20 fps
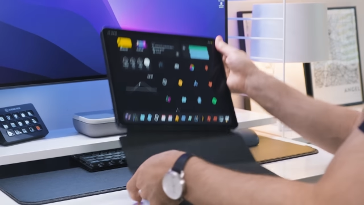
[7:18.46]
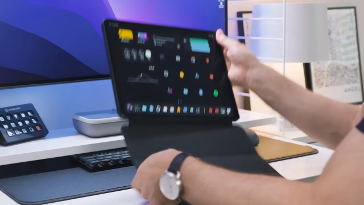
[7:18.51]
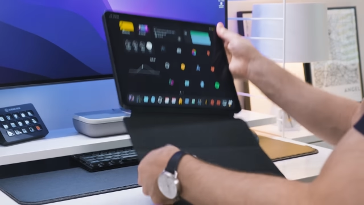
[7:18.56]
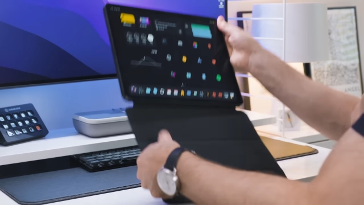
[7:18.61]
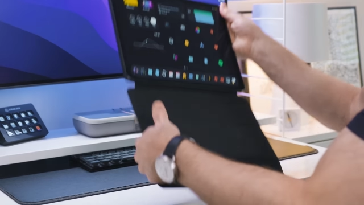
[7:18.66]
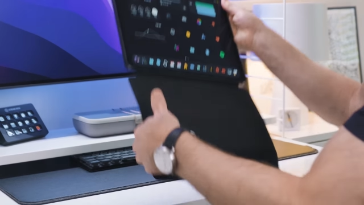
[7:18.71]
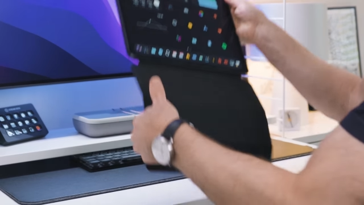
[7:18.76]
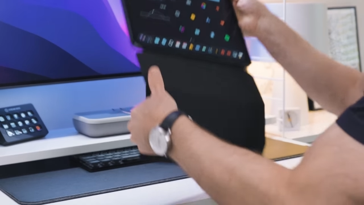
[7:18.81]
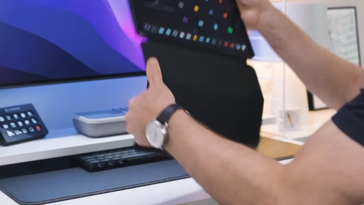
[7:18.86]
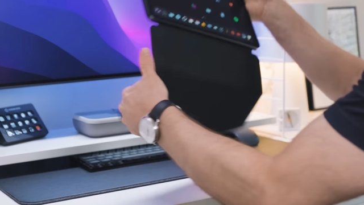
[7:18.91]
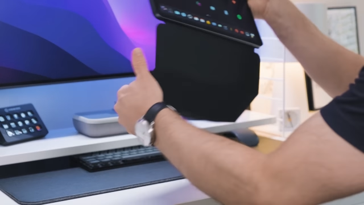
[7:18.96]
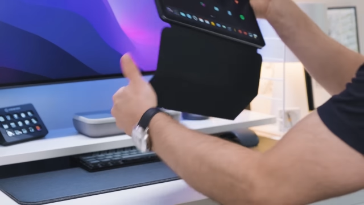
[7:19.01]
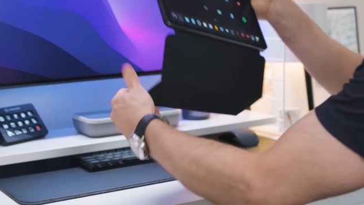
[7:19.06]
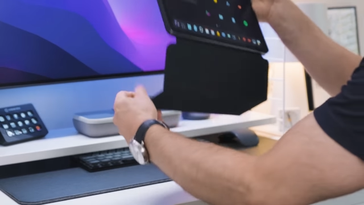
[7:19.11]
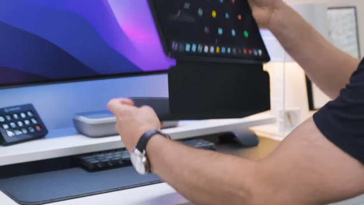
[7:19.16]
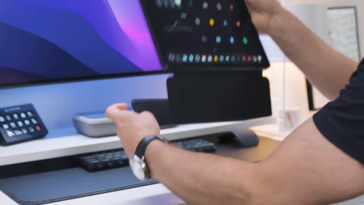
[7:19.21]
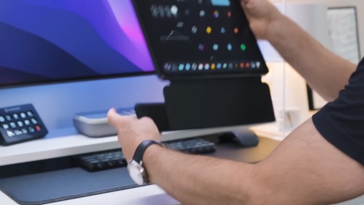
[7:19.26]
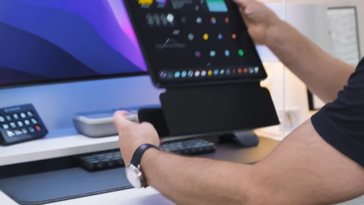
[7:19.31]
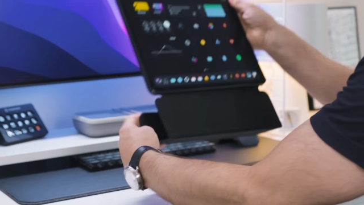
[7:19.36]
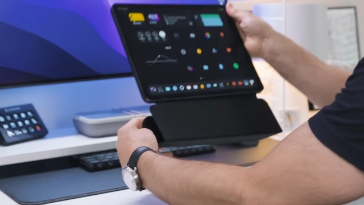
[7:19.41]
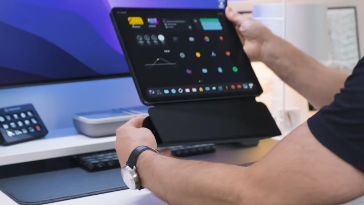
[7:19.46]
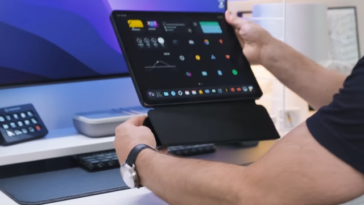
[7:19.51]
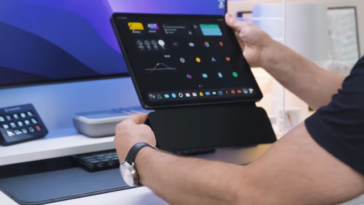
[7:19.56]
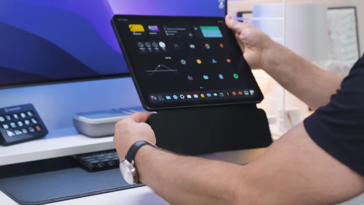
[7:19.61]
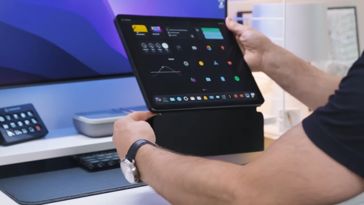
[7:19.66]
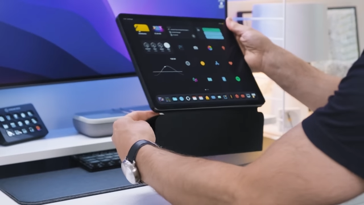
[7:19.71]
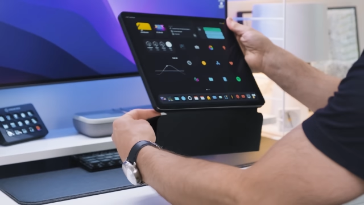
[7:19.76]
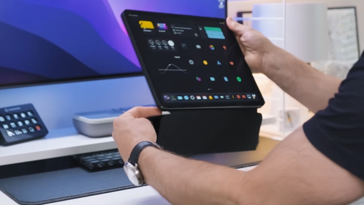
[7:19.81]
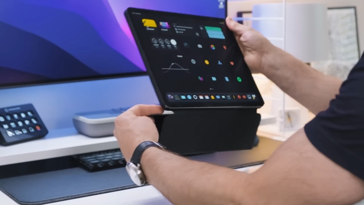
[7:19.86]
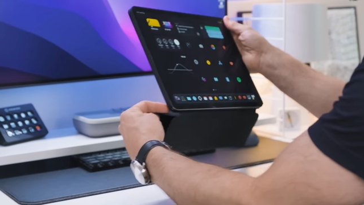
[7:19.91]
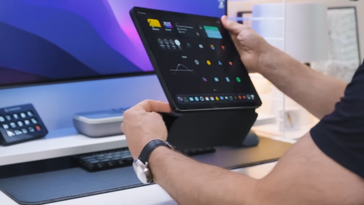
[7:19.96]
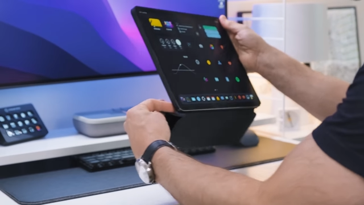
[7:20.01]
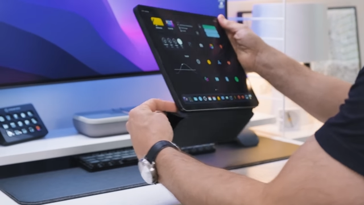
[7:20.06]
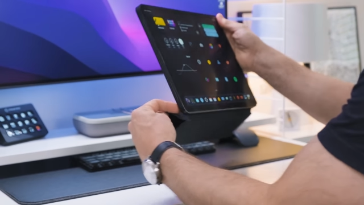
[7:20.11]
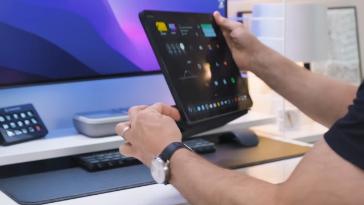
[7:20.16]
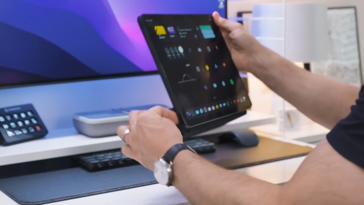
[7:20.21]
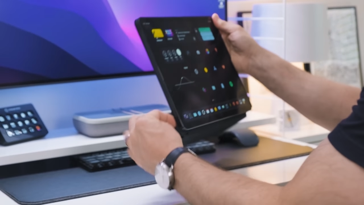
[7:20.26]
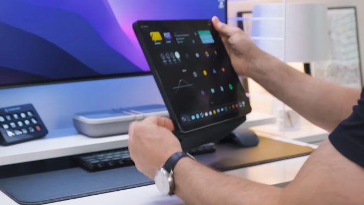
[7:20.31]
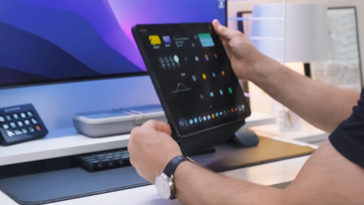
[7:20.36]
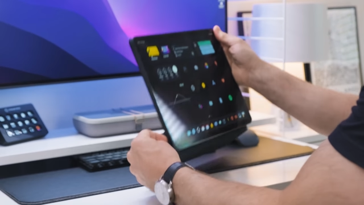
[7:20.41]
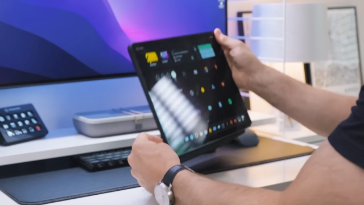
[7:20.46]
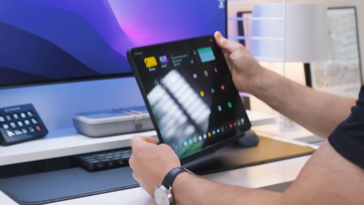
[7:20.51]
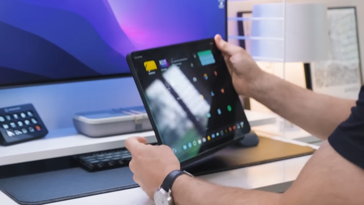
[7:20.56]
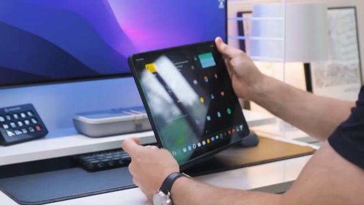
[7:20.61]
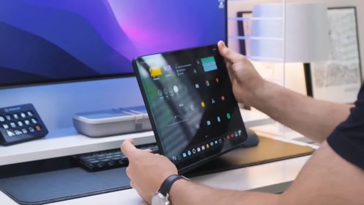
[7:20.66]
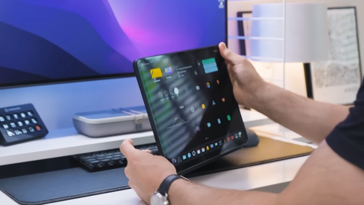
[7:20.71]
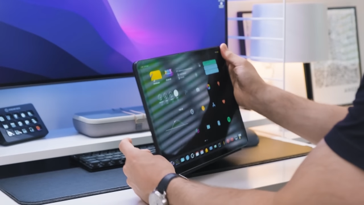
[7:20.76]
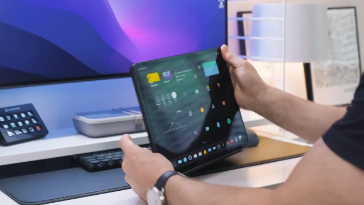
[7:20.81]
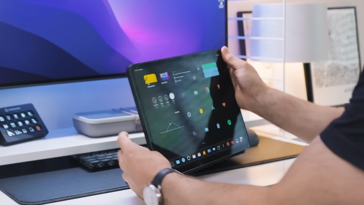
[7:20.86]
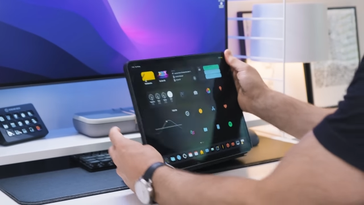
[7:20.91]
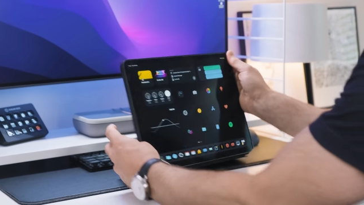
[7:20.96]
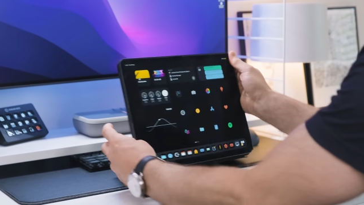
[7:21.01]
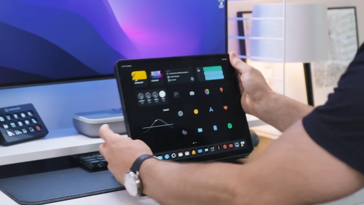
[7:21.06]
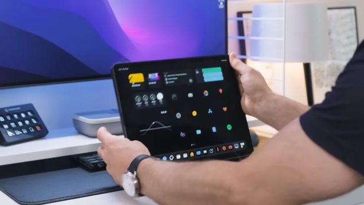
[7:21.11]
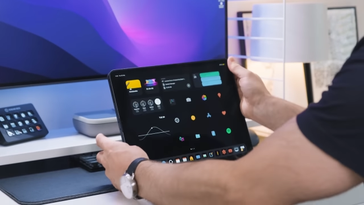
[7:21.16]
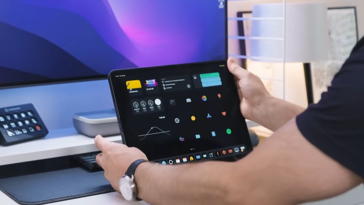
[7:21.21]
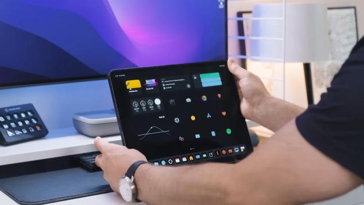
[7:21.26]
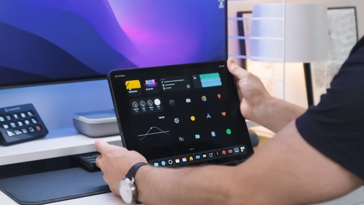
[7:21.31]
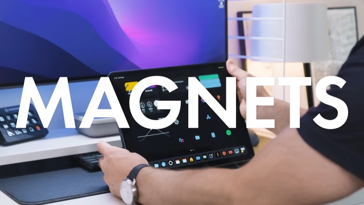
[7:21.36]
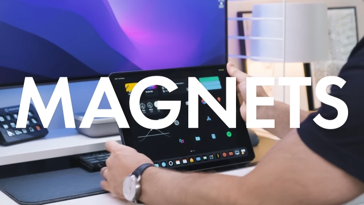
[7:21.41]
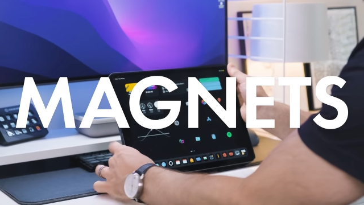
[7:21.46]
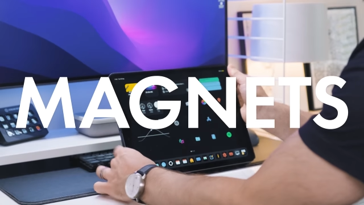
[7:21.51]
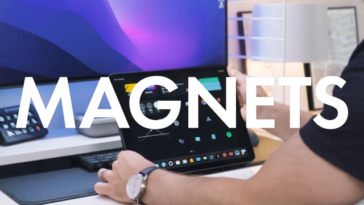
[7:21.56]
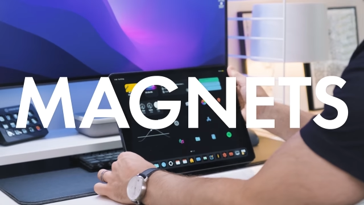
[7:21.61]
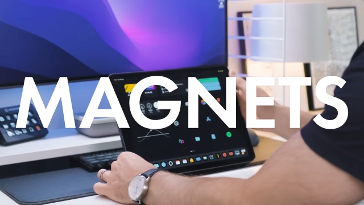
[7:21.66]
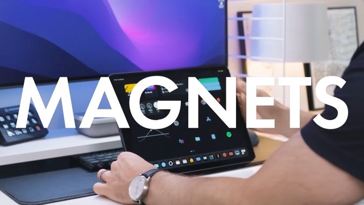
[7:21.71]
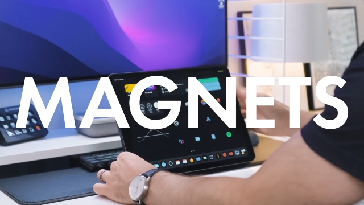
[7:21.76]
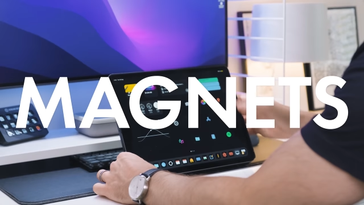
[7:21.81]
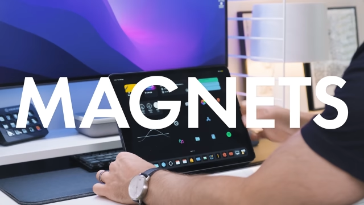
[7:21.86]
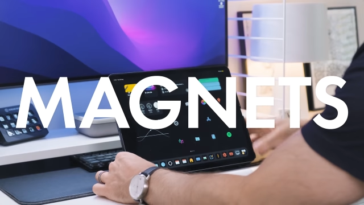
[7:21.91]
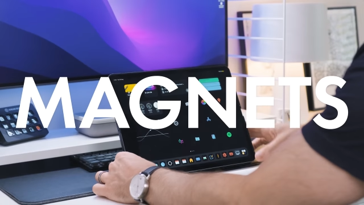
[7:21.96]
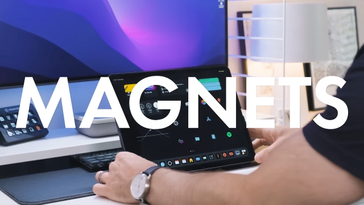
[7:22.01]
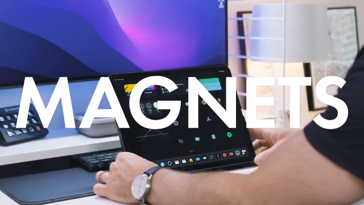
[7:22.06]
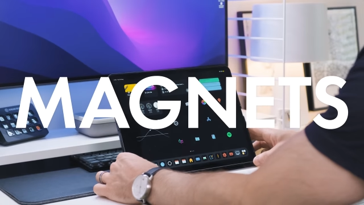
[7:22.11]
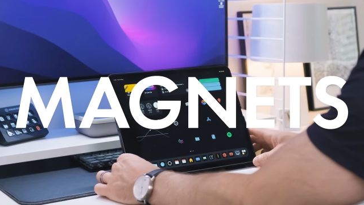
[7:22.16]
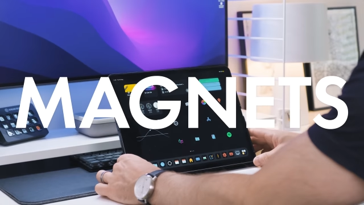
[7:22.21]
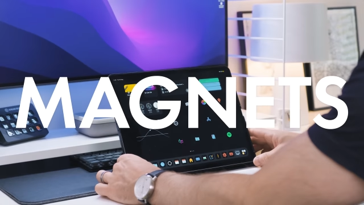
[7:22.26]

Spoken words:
No face is visible, so there are no lips to read.